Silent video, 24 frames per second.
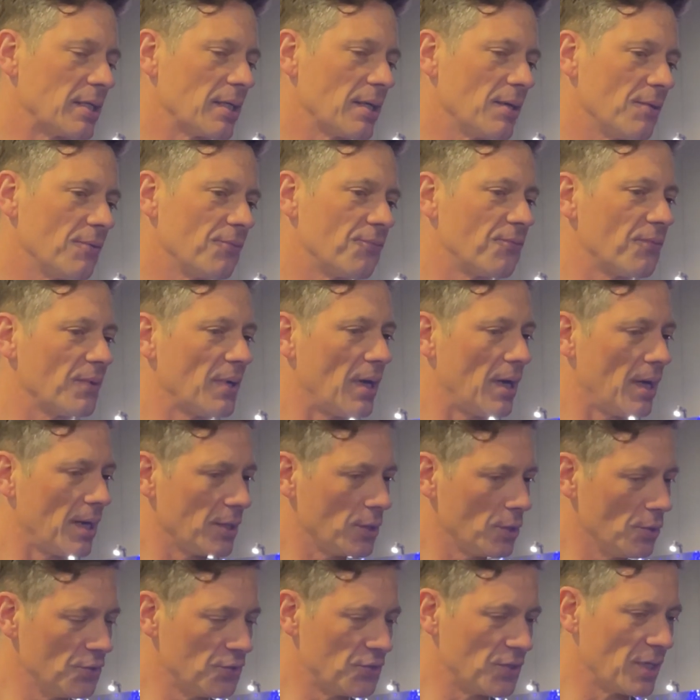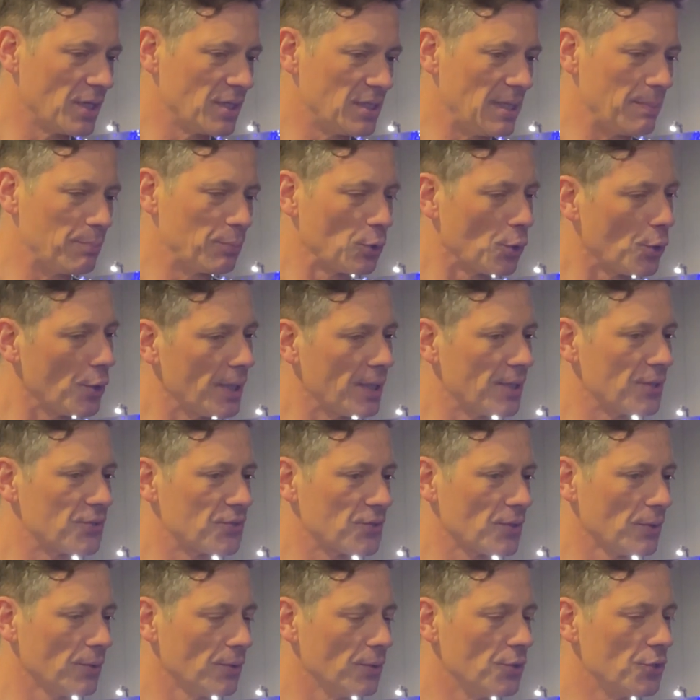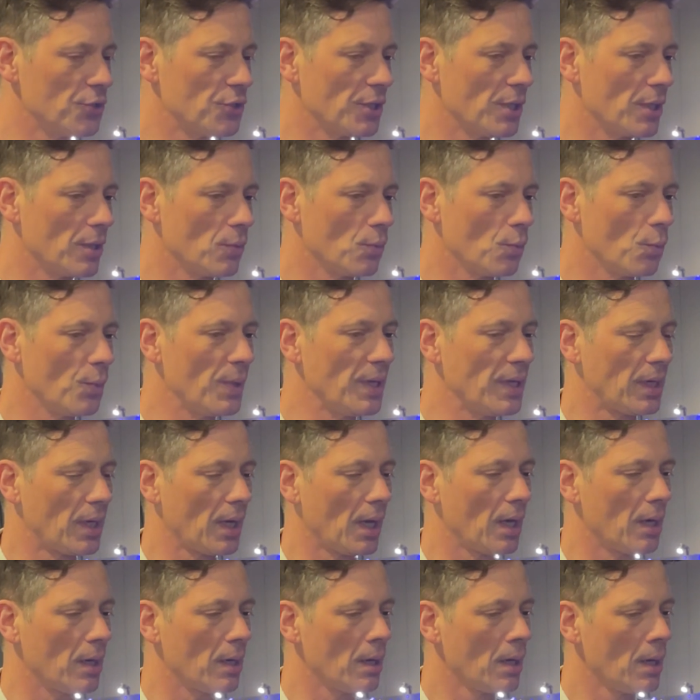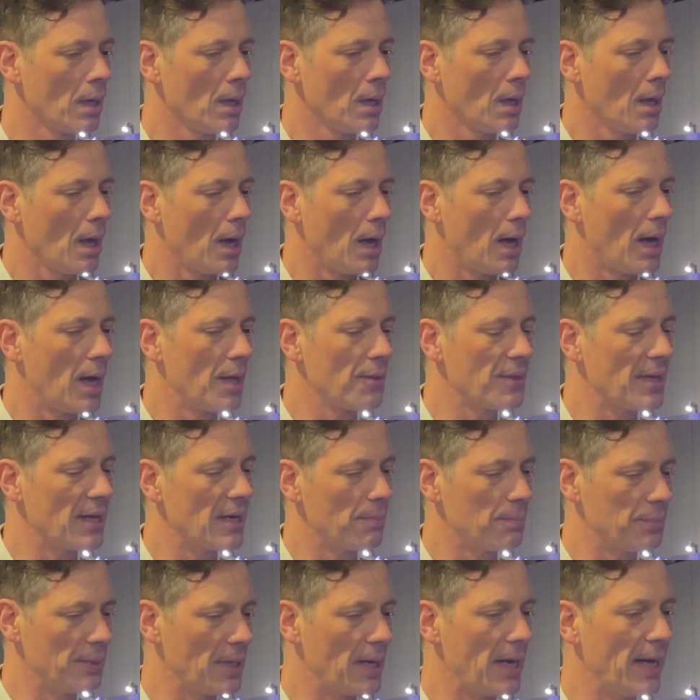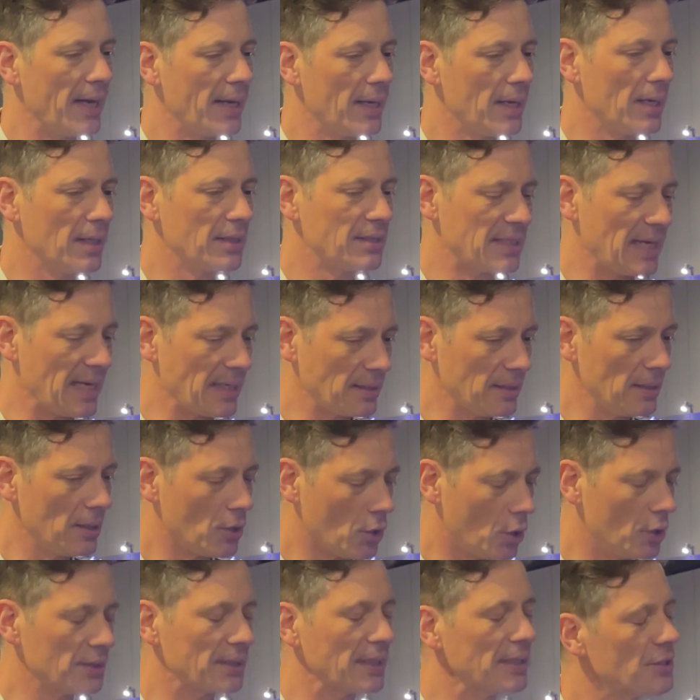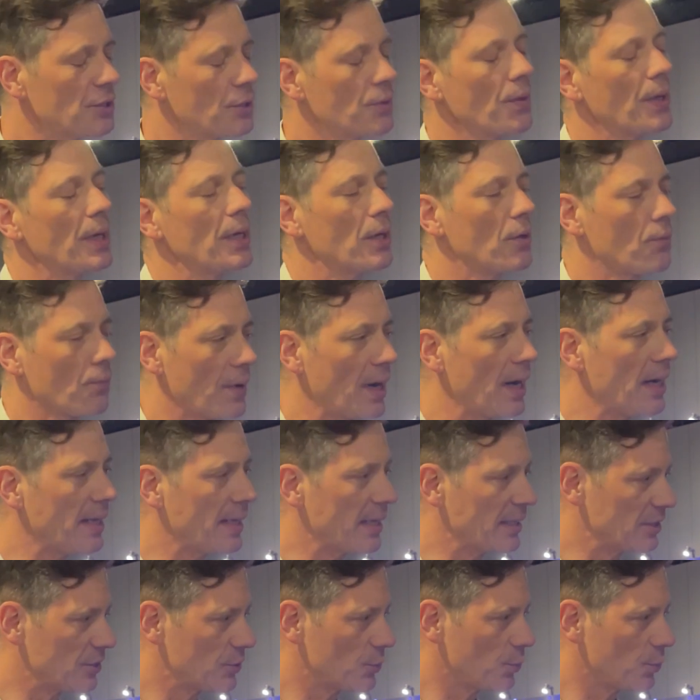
of using a deep learning solution, we can then apply a technique called integrated gradients,